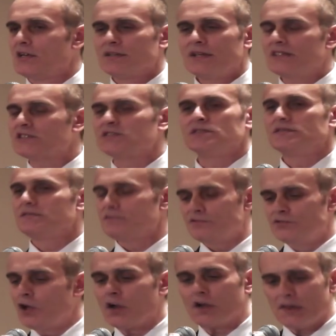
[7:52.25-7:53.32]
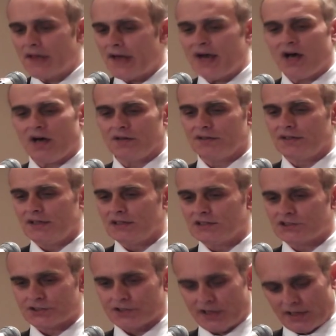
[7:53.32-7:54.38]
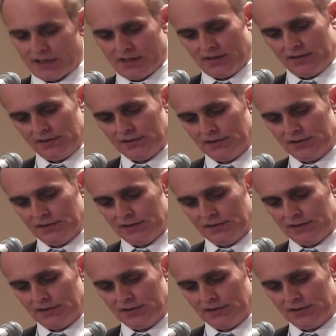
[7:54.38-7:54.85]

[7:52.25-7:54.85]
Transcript: That's not allowed in Australia.